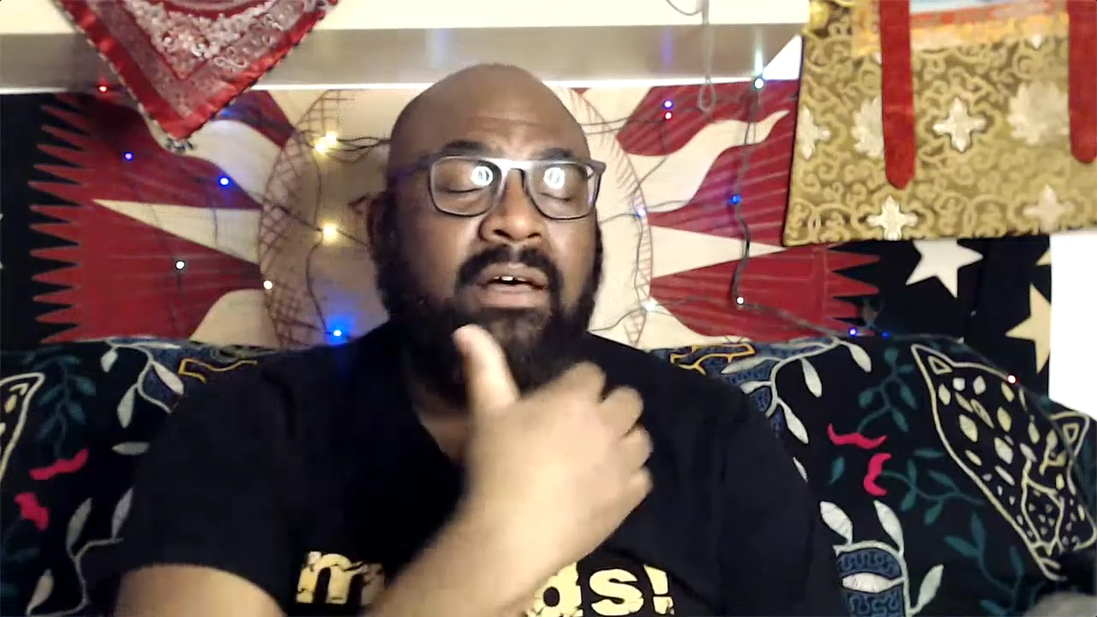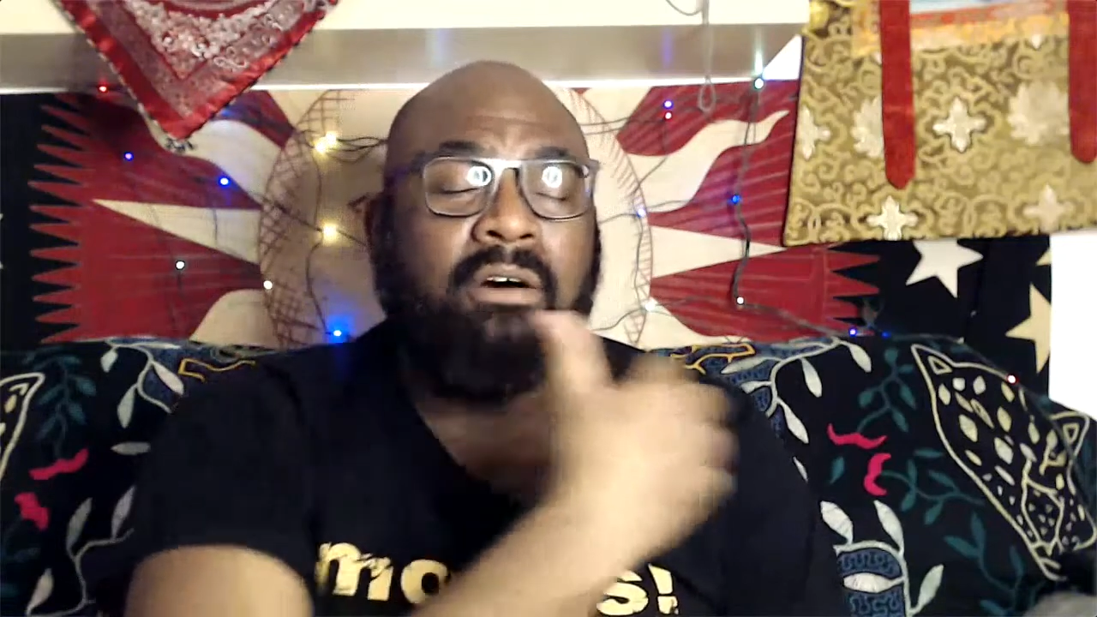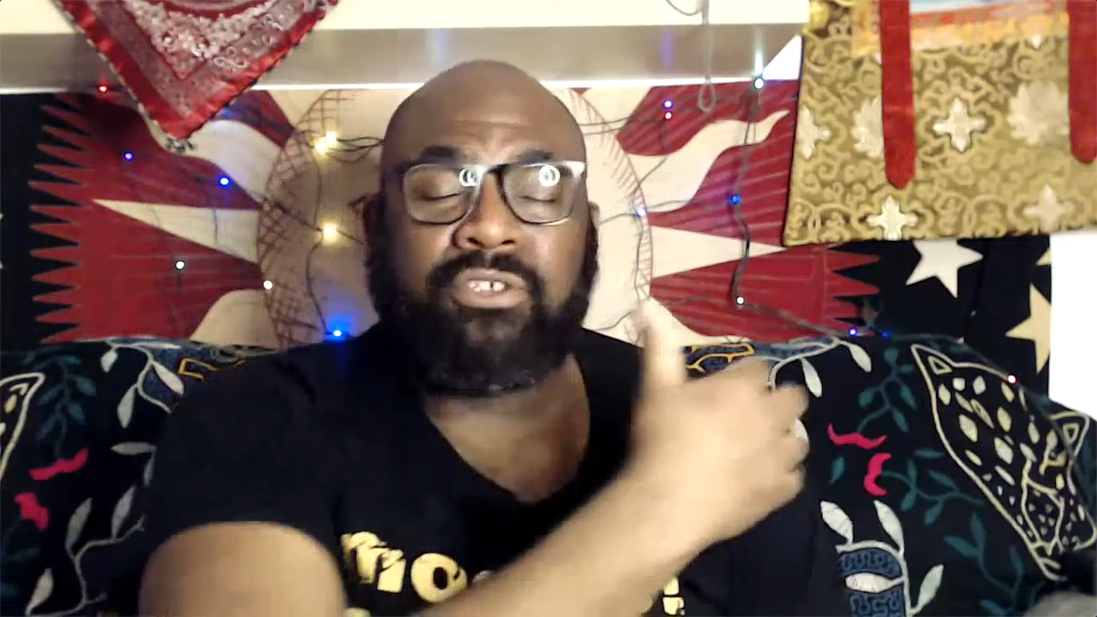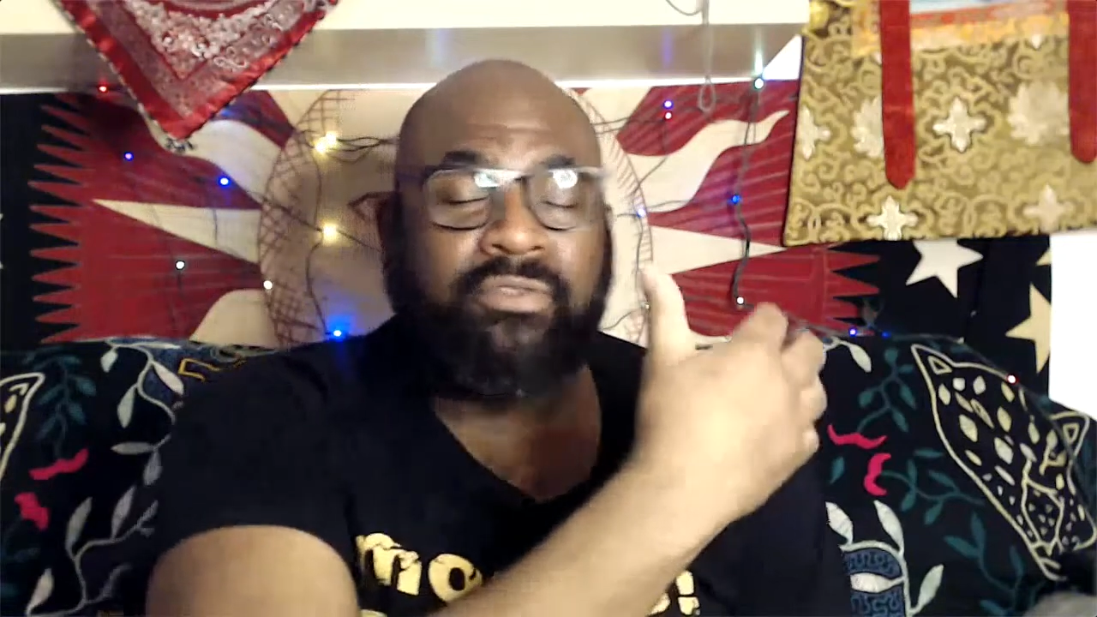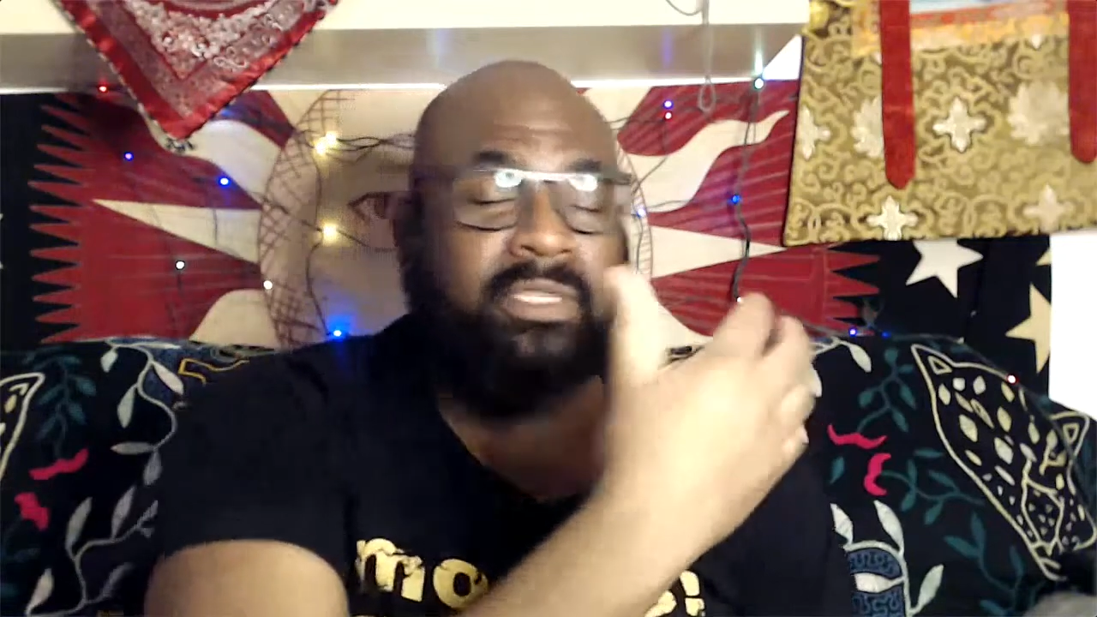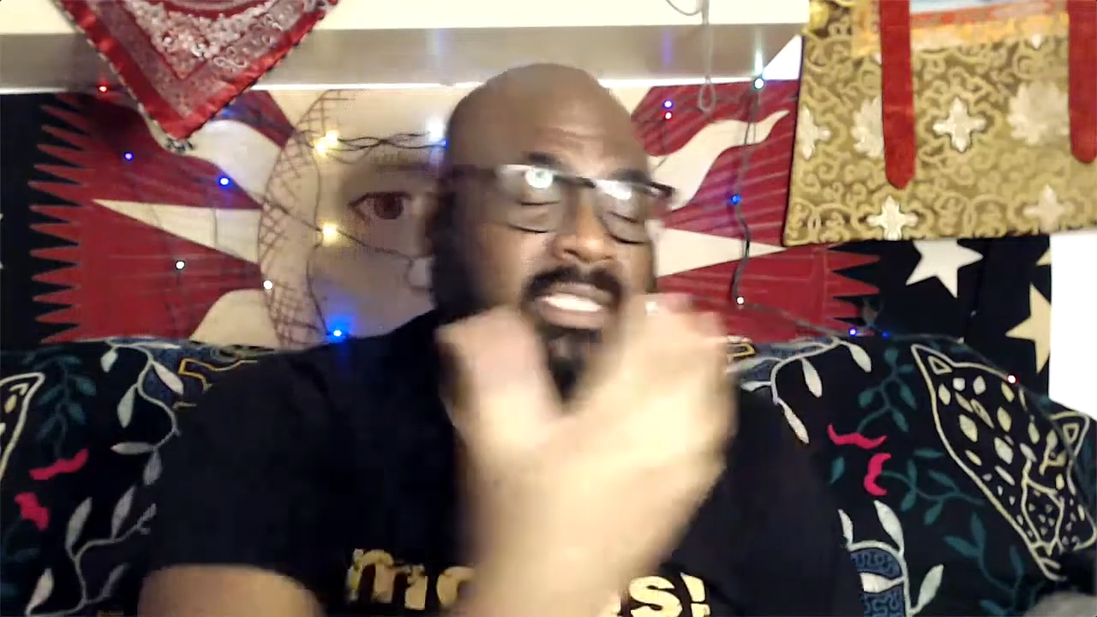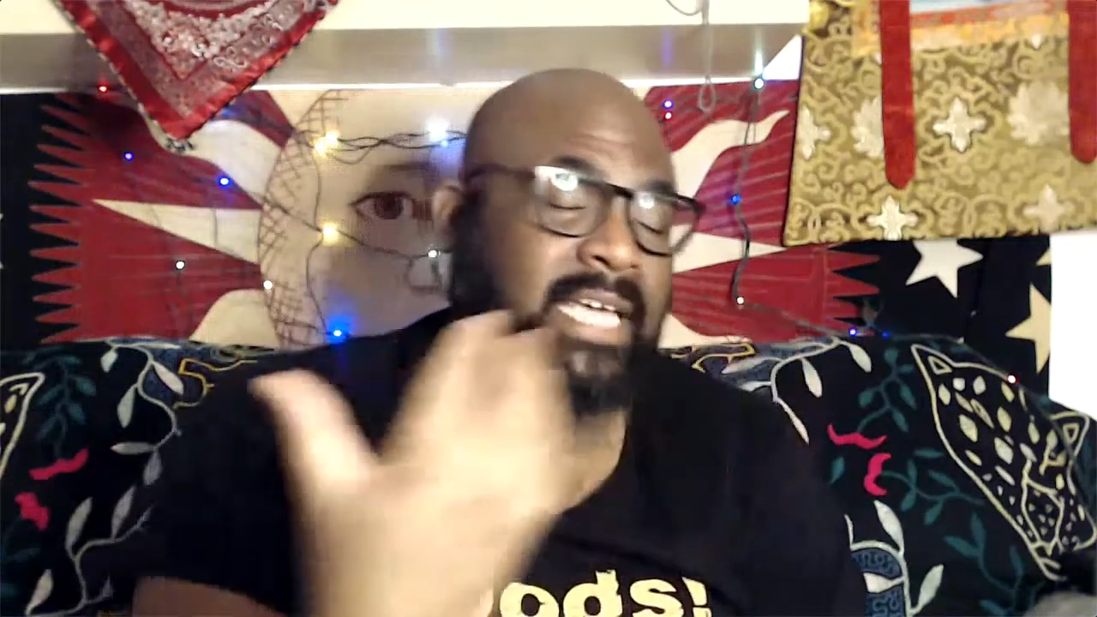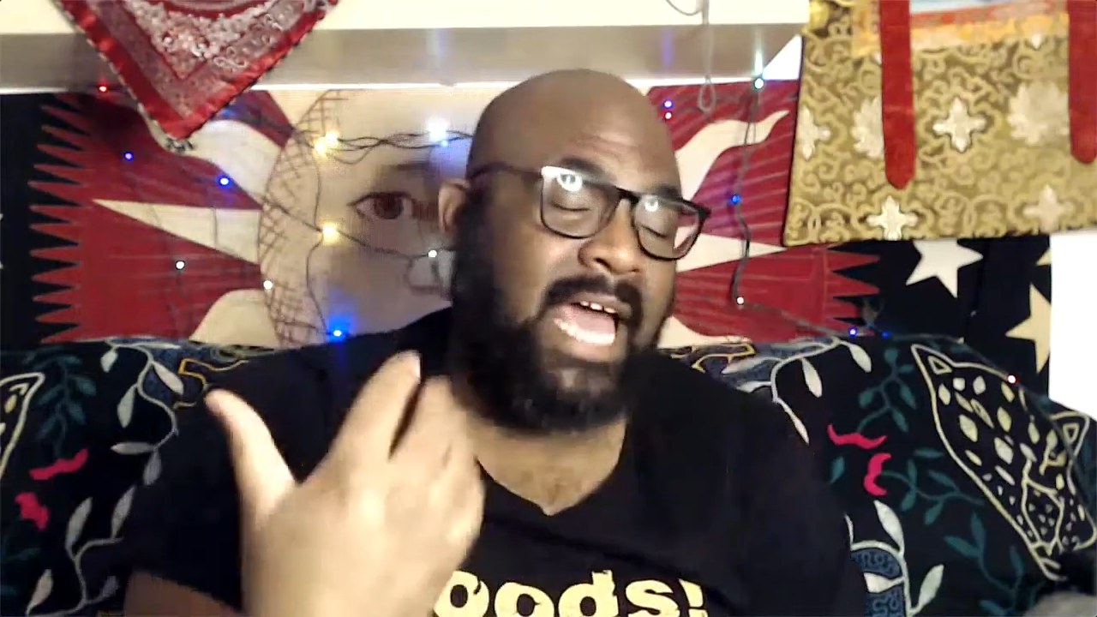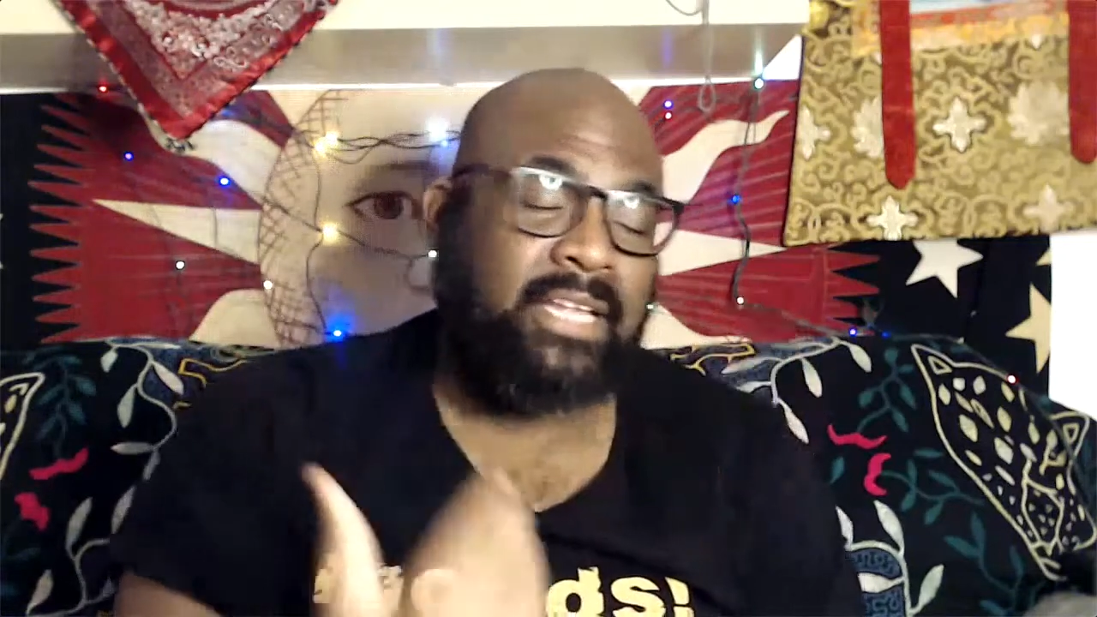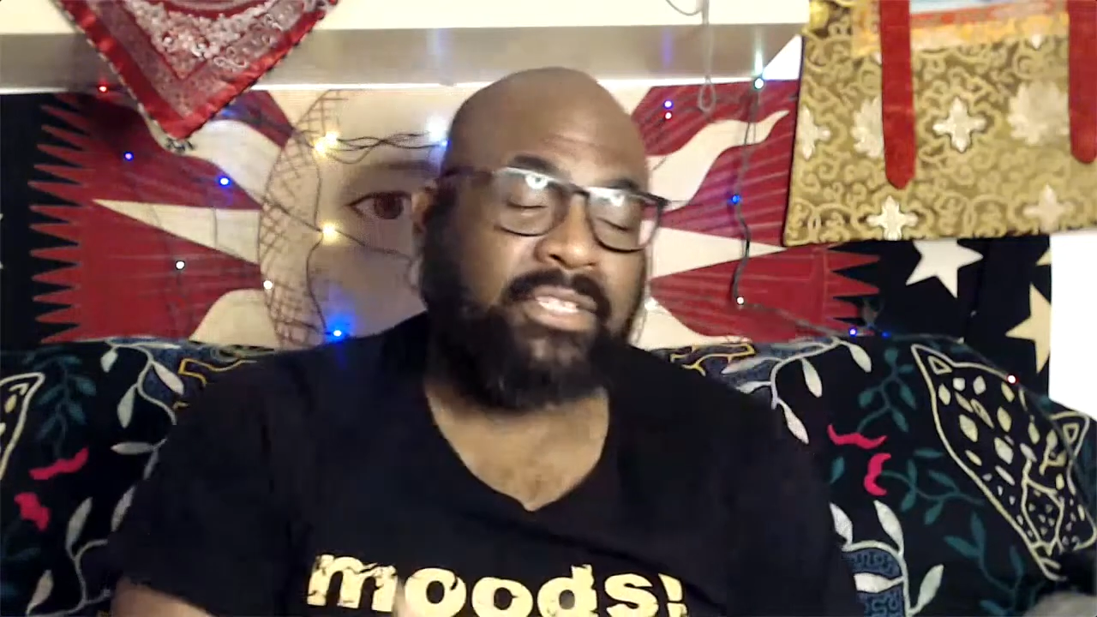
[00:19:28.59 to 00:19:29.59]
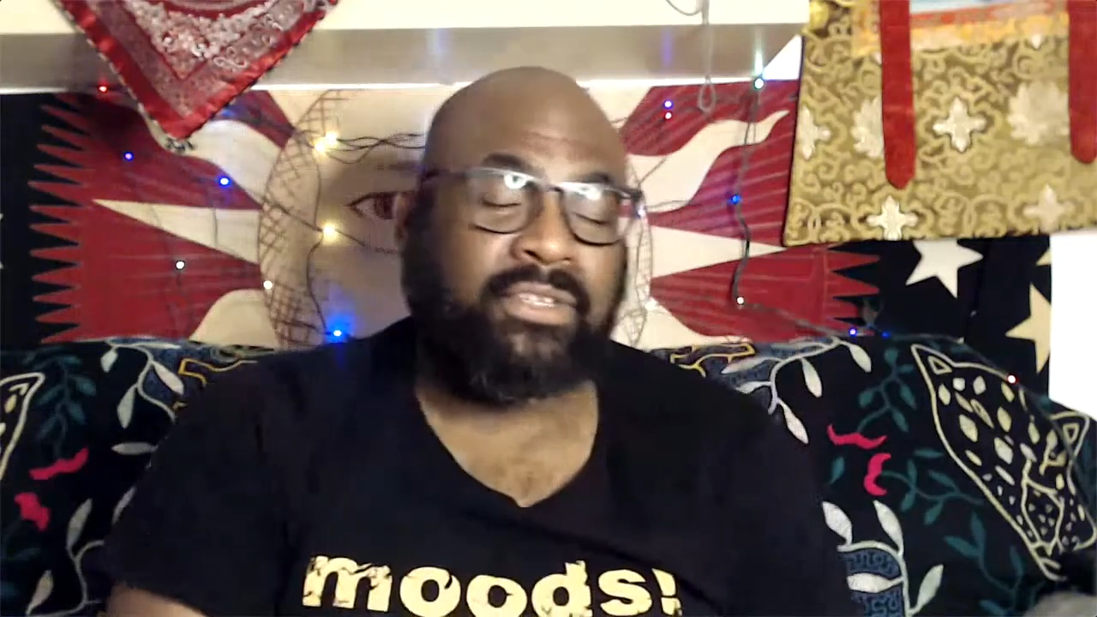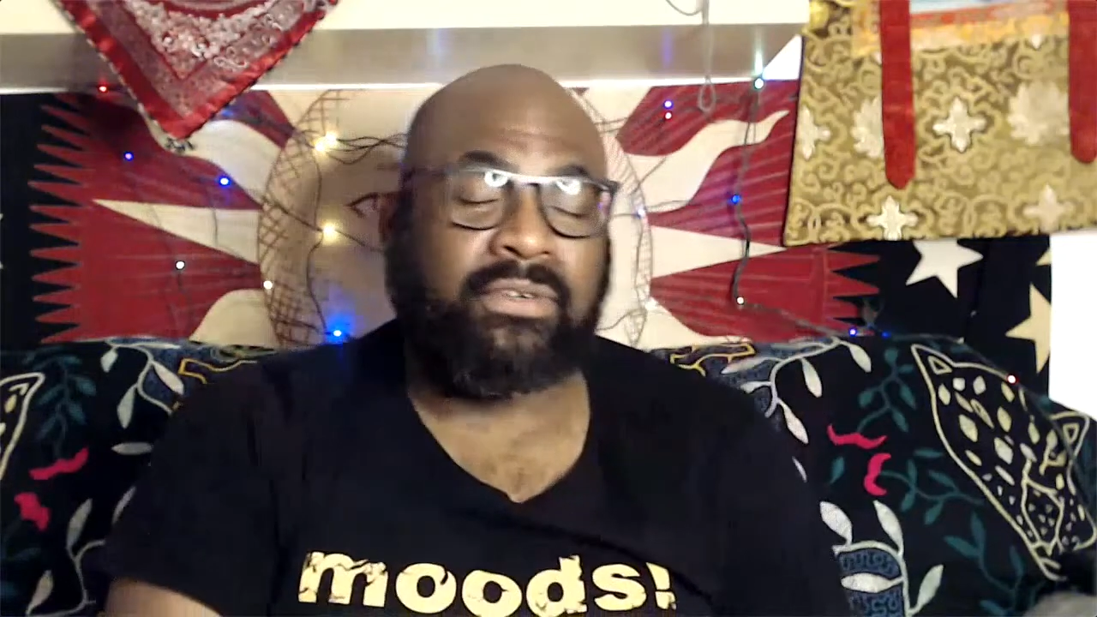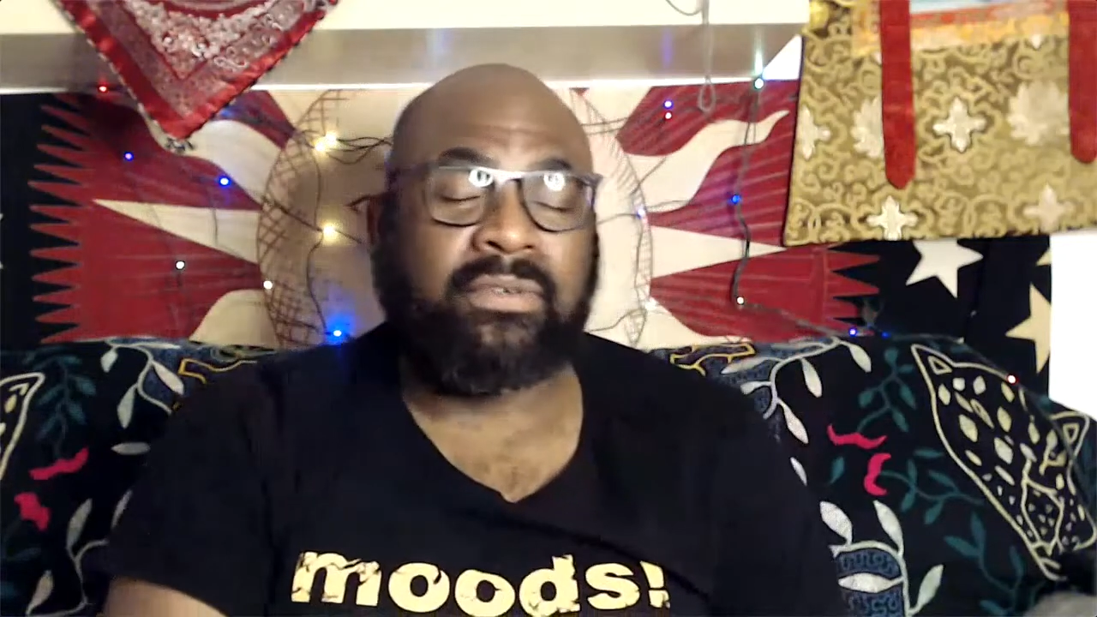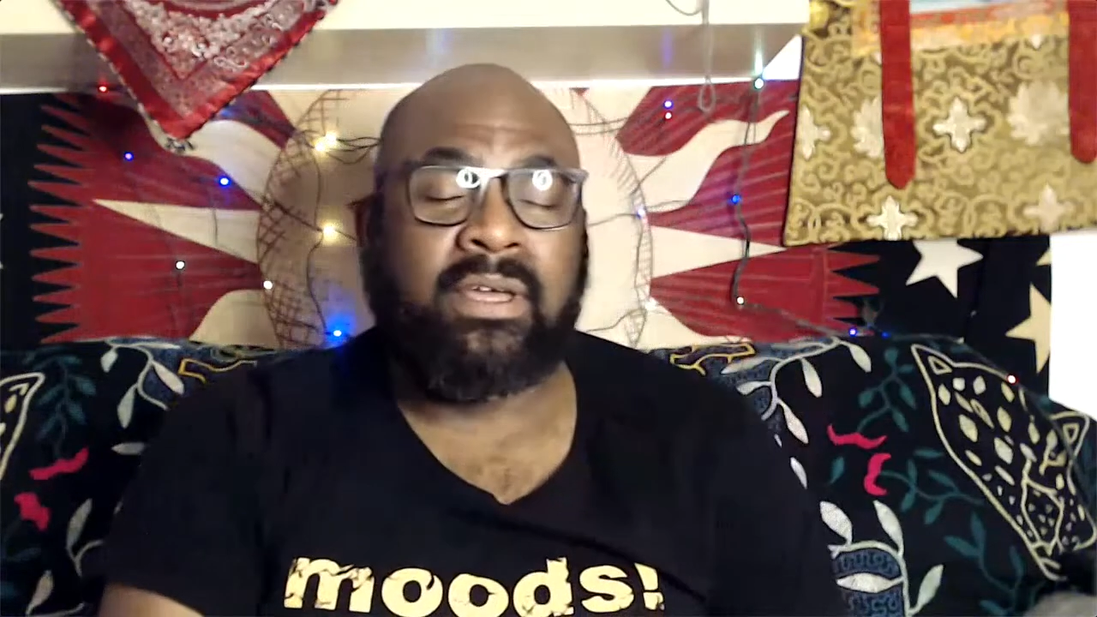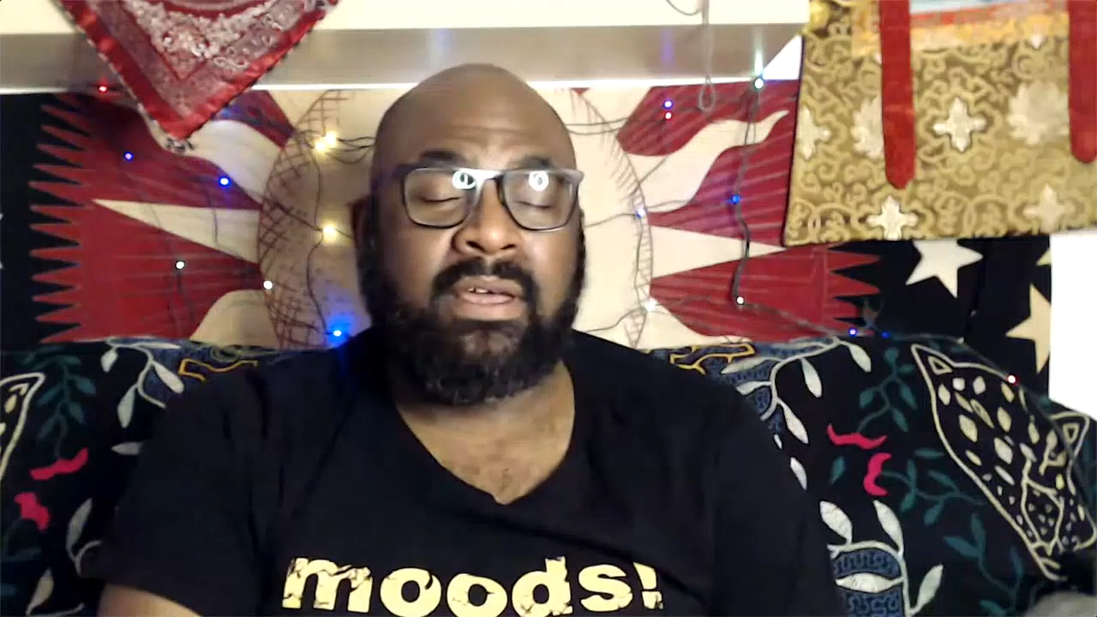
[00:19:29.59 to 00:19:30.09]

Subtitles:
altruistic attitude